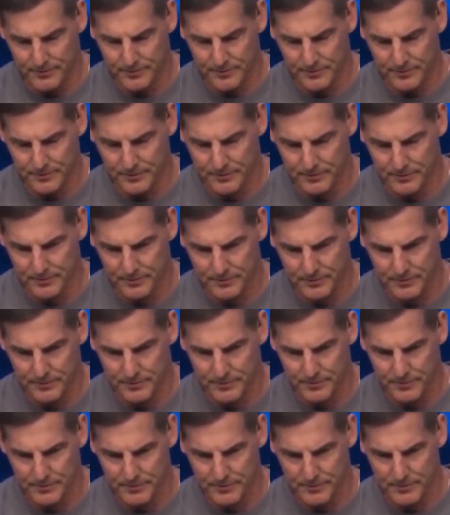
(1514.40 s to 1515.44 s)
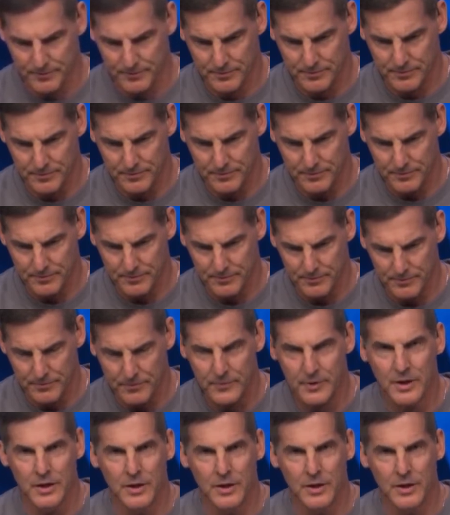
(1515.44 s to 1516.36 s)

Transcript: [no speech]